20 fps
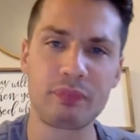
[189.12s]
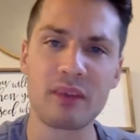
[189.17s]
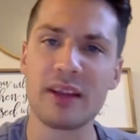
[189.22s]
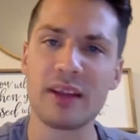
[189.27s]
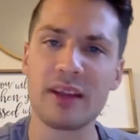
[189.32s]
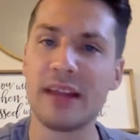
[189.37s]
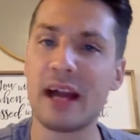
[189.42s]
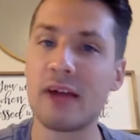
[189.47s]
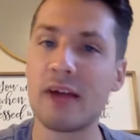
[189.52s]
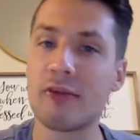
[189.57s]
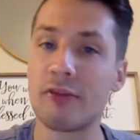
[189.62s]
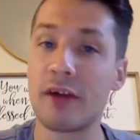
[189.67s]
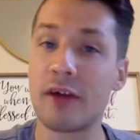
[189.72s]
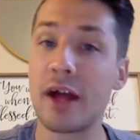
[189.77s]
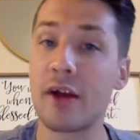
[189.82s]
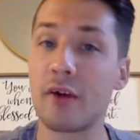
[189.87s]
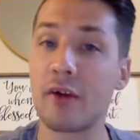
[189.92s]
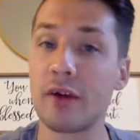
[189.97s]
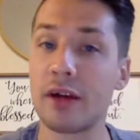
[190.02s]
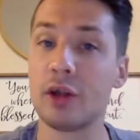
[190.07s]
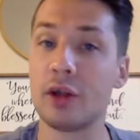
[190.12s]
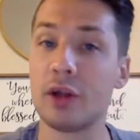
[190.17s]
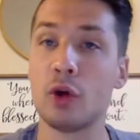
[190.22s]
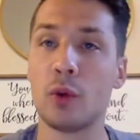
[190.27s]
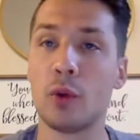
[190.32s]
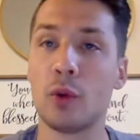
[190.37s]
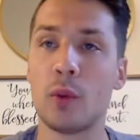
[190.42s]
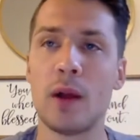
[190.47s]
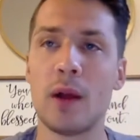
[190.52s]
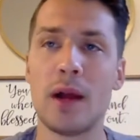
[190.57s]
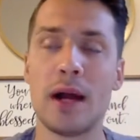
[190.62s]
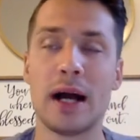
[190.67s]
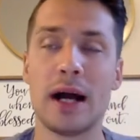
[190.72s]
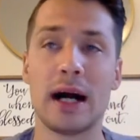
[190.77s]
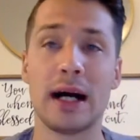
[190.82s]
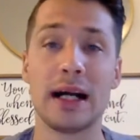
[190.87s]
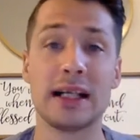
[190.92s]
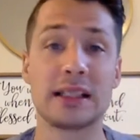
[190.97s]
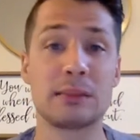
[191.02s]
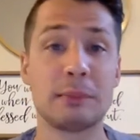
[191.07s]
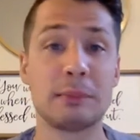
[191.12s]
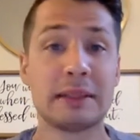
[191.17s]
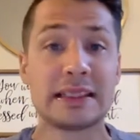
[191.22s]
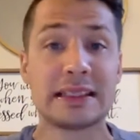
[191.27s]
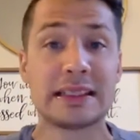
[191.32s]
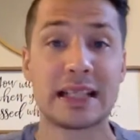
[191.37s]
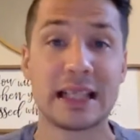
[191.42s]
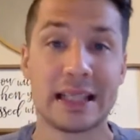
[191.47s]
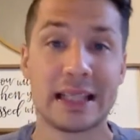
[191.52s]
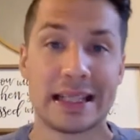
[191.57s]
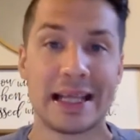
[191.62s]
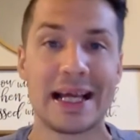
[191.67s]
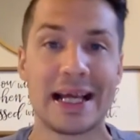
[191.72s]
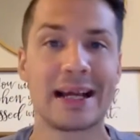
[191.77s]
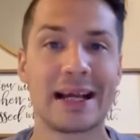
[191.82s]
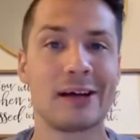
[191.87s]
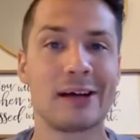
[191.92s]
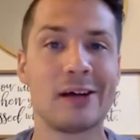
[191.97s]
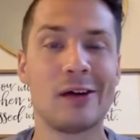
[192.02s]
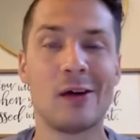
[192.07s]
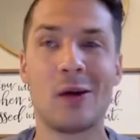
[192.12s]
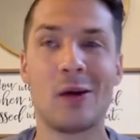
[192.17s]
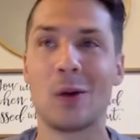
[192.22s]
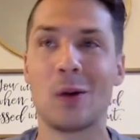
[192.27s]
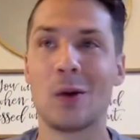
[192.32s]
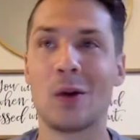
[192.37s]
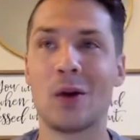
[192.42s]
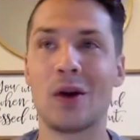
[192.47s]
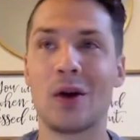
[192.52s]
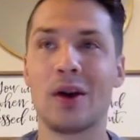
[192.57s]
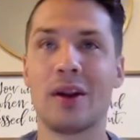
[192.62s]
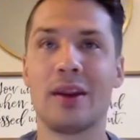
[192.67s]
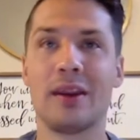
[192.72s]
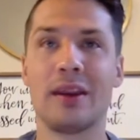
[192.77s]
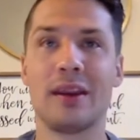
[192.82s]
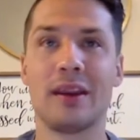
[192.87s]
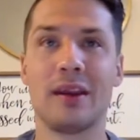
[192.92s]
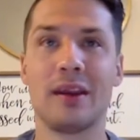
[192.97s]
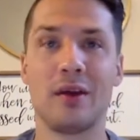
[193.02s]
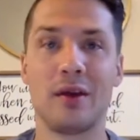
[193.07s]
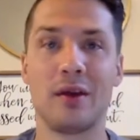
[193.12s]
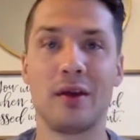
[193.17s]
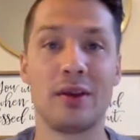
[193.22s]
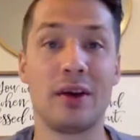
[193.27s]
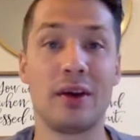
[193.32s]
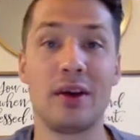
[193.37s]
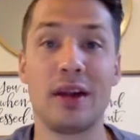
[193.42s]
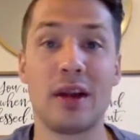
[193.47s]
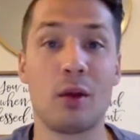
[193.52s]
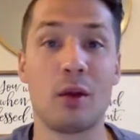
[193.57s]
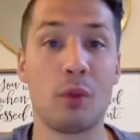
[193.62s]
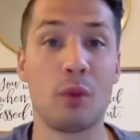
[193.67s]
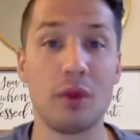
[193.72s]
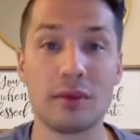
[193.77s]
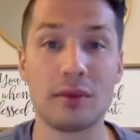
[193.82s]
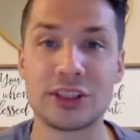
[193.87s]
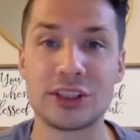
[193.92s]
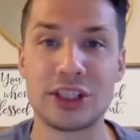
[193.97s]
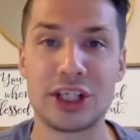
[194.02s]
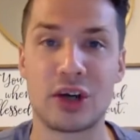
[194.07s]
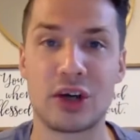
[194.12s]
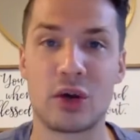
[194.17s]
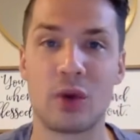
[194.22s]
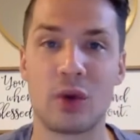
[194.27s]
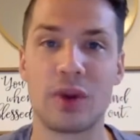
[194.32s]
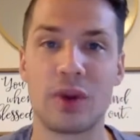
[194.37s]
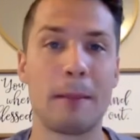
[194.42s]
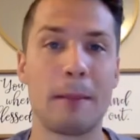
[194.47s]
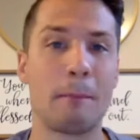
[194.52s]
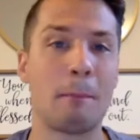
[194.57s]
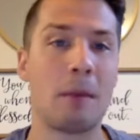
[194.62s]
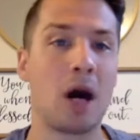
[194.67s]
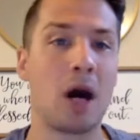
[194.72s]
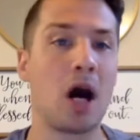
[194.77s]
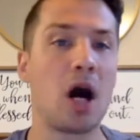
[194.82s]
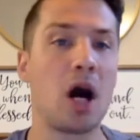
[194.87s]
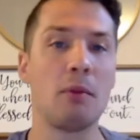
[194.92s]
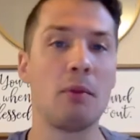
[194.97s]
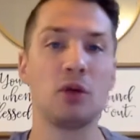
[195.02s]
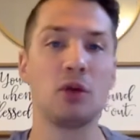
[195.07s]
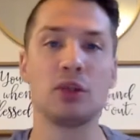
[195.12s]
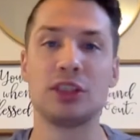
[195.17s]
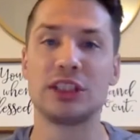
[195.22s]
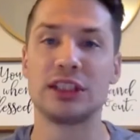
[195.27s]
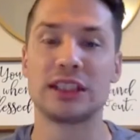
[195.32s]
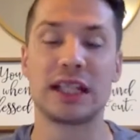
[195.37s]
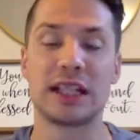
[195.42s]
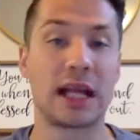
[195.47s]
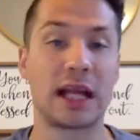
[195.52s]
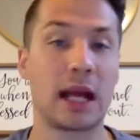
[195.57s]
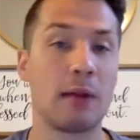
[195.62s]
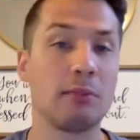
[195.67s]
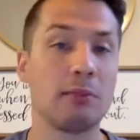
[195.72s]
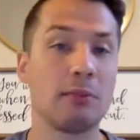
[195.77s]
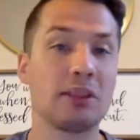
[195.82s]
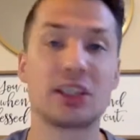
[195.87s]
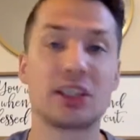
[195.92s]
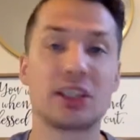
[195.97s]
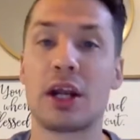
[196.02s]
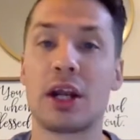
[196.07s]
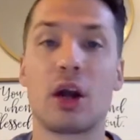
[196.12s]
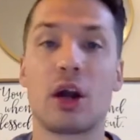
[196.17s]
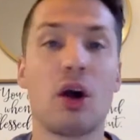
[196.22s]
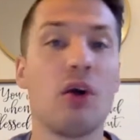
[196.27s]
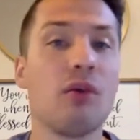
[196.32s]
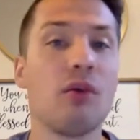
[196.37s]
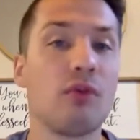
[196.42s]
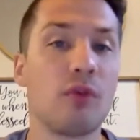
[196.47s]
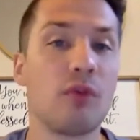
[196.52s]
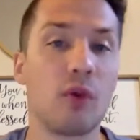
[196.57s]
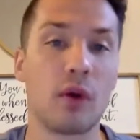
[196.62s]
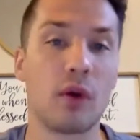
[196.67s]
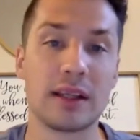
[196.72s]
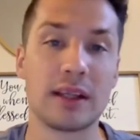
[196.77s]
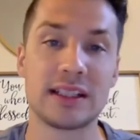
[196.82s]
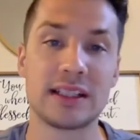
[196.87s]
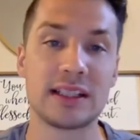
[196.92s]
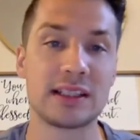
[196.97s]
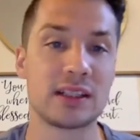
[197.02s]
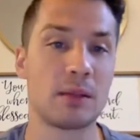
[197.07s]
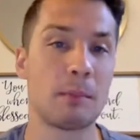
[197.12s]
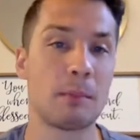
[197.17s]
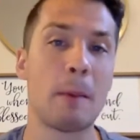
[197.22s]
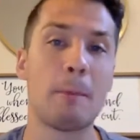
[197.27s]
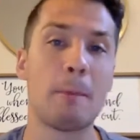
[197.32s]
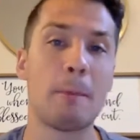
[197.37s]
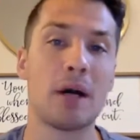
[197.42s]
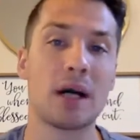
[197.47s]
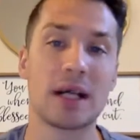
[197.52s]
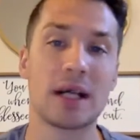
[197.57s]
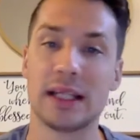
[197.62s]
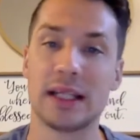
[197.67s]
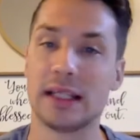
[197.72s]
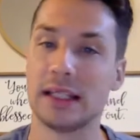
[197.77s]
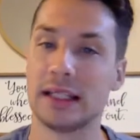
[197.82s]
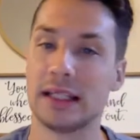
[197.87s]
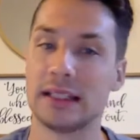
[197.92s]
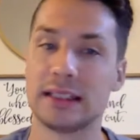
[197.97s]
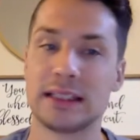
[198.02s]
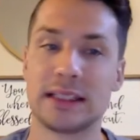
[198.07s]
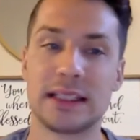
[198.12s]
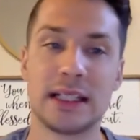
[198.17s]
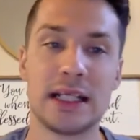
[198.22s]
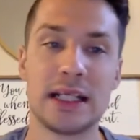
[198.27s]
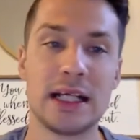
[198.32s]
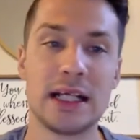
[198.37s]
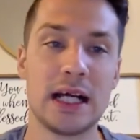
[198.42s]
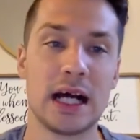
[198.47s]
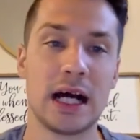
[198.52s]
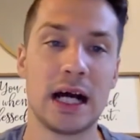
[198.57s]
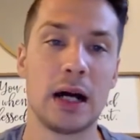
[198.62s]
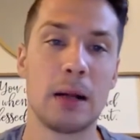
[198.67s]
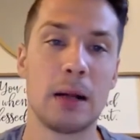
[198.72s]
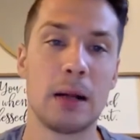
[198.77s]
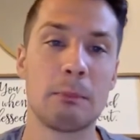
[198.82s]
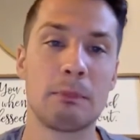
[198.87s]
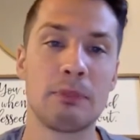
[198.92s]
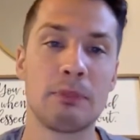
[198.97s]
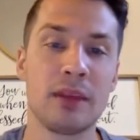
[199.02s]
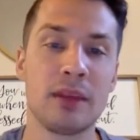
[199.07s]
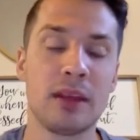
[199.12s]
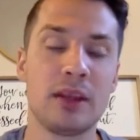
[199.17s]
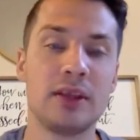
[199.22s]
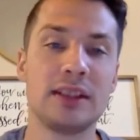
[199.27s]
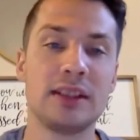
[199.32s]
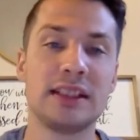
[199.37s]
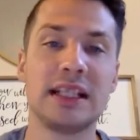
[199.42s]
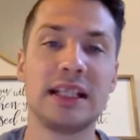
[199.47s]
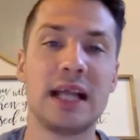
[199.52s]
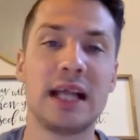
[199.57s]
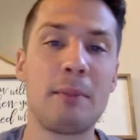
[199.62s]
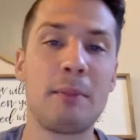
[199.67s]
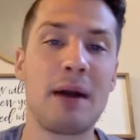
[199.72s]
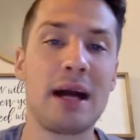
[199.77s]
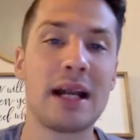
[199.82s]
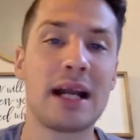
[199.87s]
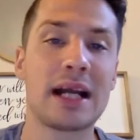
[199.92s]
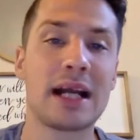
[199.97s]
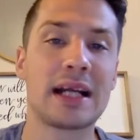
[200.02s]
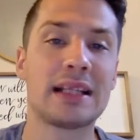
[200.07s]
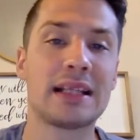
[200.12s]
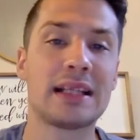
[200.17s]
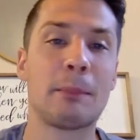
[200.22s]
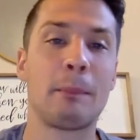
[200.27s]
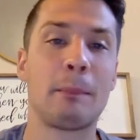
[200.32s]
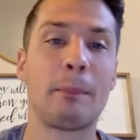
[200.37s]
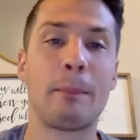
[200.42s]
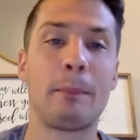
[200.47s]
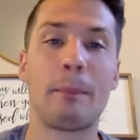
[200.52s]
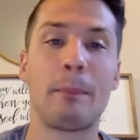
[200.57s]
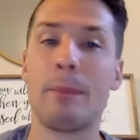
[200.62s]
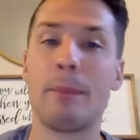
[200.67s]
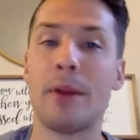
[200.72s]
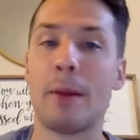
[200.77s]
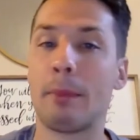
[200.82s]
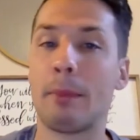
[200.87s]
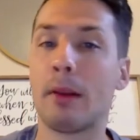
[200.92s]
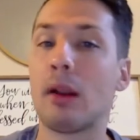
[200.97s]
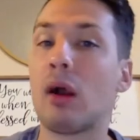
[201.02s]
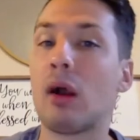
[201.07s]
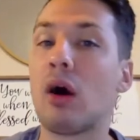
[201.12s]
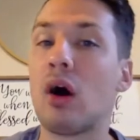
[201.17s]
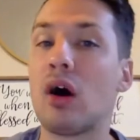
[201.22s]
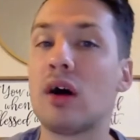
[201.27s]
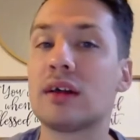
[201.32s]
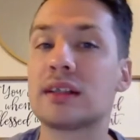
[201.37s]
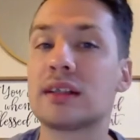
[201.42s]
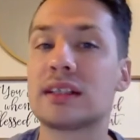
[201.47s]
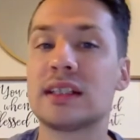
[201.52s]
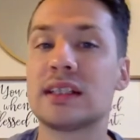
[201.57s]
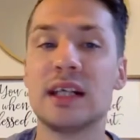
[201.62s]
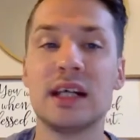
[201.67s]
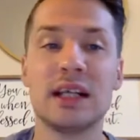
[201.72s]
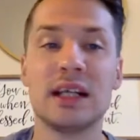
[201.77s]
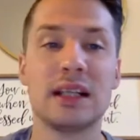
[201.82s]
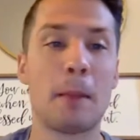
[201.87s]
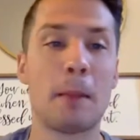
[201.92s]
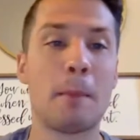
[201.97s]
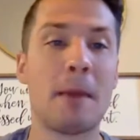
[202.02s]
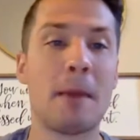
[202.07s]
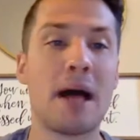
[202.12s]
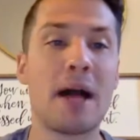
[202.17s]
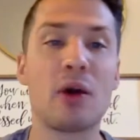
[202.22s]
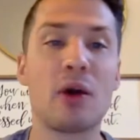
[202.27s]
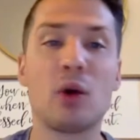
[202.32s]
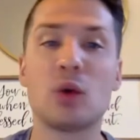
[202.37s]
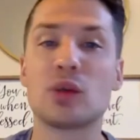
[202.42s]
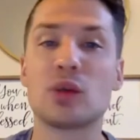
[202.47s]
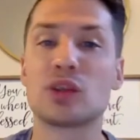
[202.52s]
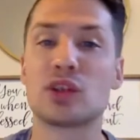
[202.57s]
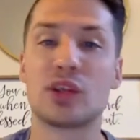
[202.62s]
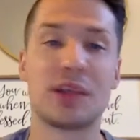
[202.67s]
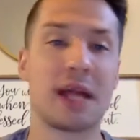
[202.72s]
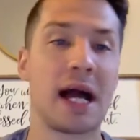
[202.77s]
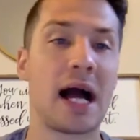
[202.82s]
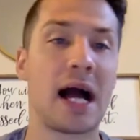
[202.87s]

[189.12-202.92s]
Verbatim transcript: that veteran who uh, is missing a leg, or or they're in a wheelchair, or that mom who's just like, I'm just going to go for it. This is on my bucket list. Um, you see, they might not get the, the applause, the medals, or the